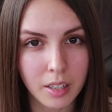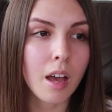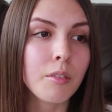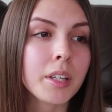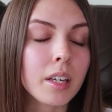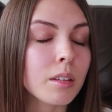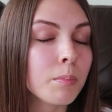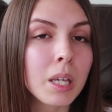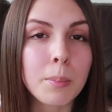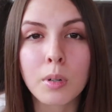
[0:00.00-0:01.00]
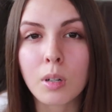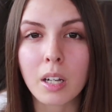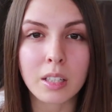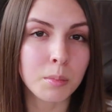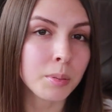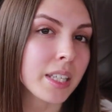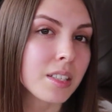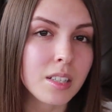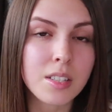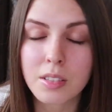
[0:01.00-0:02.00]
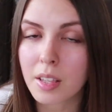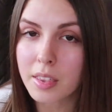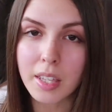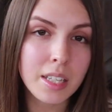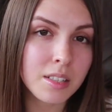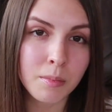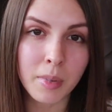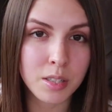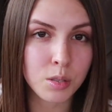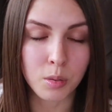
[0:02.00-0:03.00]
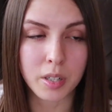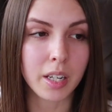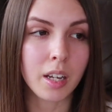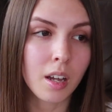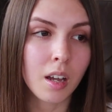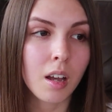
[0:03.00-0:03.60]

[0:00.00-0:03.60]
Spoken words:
The people and the places and the things in my story,